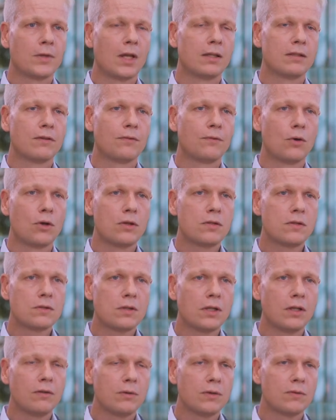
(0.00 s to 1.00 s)
And the
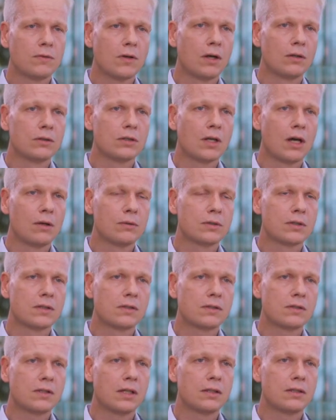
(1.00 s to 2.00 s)
first thing we found out
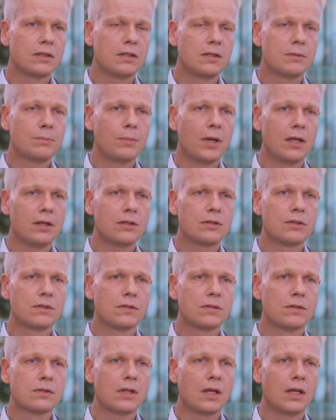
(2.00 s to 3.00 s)
is that these
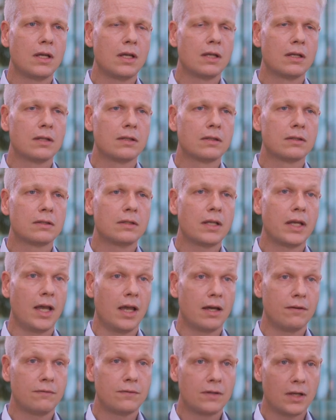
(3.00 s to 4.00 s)
patients, they, they
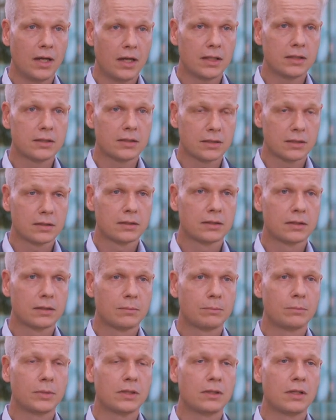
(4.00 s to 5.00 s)
have that,
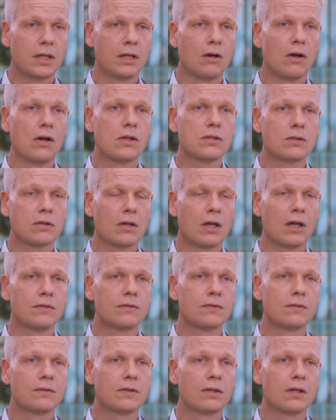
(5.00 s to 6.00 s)
but they also
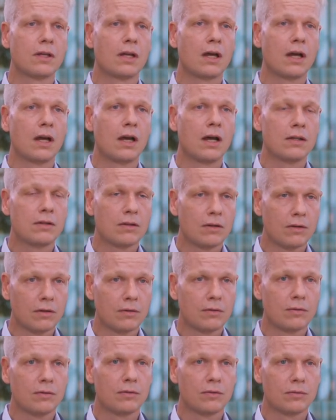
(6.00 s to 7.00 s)
have
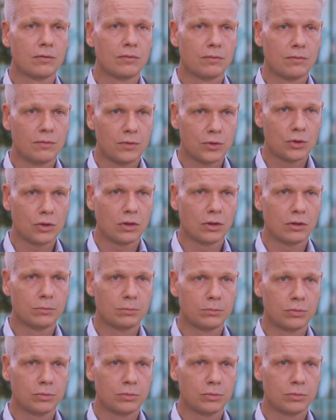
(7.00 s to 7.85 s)
other visual